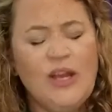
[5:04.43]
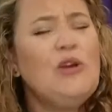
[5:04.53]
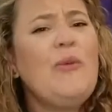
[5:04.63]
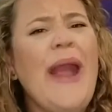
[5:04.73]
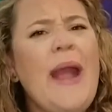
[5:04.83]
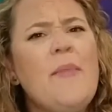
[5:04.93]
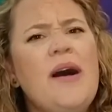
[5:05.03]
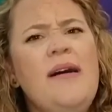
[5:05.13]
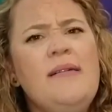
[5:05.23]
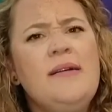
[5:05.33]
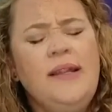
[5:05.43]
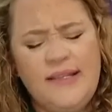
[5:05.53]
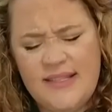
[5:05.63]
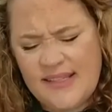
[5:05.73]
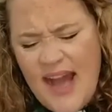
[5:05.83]
Grandma,
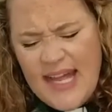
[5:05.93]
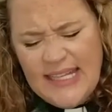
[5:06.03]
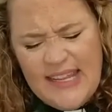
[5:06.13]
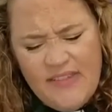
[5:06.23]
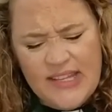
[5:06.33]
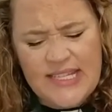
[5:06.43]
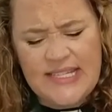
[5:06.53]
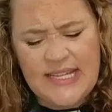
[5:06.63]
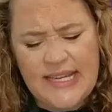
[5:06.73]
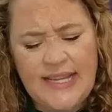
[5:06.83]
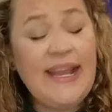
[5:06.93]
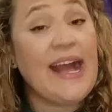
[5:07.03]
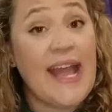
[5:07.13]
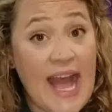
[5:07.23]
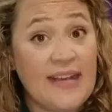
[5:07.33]
does God live in the city?
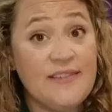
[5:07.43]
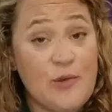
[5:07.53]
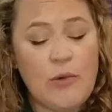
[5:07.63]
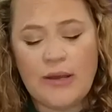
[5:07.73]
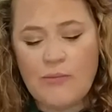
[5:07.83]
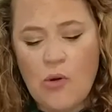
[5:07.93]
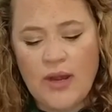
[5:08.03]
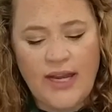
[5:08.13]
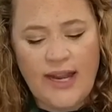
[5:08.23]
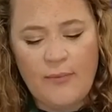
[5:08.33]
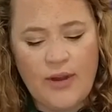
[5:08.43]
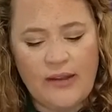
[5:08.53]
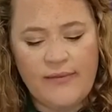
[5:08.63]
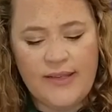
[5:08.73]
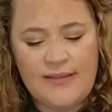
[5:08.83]
I ask one morning at
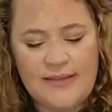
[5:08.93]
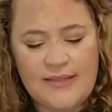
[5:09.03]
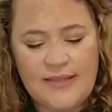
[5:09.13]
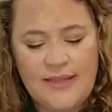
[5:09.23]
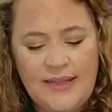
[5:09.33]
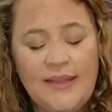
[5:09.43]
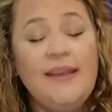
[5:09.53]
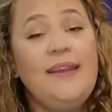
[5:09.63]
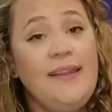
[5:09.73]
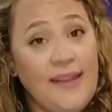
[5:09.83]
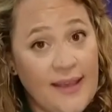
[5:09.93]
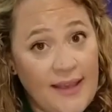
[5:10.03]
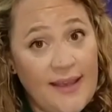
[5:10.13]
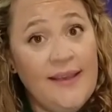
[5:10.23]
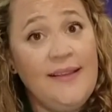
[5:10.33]
breakfast.
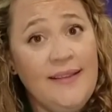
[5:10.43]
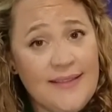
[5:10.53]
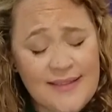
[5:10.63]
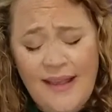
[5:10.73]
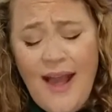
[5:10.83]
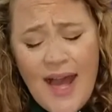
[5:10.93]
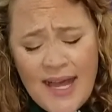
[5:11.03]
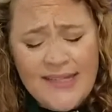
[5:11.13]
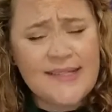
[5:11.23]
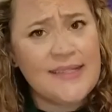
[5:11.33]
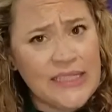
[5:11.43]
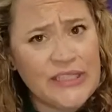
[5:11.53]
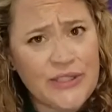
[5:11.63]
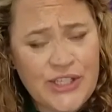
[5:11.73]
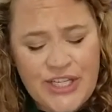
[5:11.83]
Yes, God is
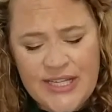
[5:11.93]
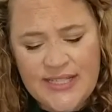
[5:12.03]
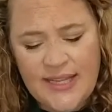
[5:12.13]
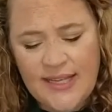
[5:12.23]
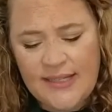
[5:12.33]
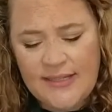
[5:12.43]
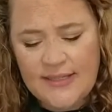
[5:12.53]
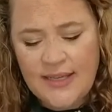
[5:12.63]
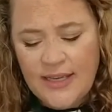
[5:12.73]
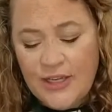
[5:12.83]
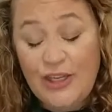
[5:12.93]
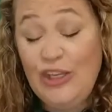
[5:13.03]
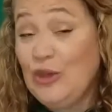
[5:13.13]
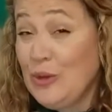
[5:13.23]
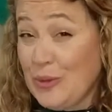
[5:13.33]
here, she says.
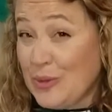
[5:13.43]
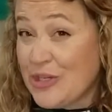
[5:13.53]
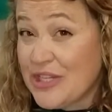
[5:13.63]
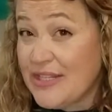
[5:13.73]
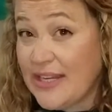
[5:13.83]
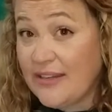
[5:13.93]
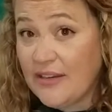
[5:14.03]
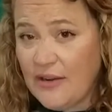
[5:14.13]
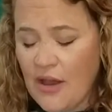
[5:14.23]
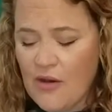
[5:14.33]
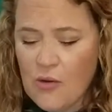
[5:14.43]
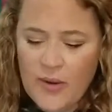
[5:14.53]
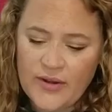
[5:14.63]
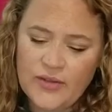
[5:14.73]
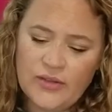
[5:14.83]
You just need to know
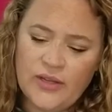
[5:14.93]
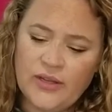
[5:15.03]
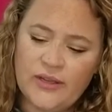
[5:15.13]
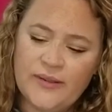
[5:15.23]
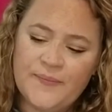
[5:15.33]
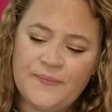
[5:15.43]
where to look.